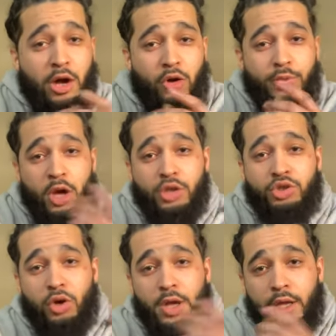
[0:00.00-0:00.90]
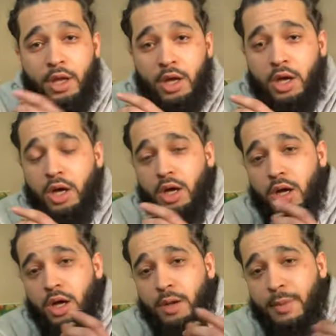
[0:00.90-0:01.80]
I hope y'all enjoy
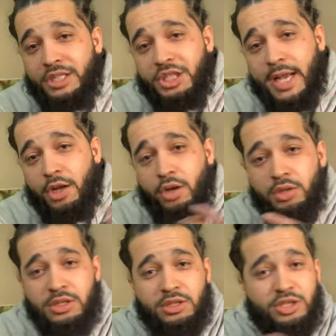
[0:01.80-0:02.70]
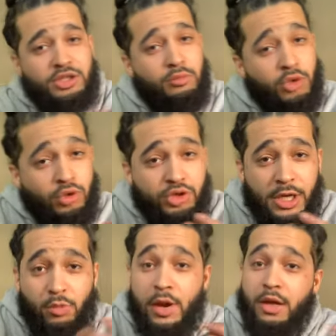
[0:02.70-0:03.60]
uh, my channel. This is just some new
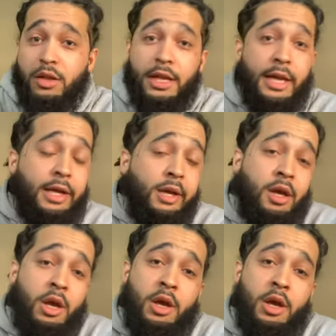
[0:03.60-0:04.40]
shit, regular nigga.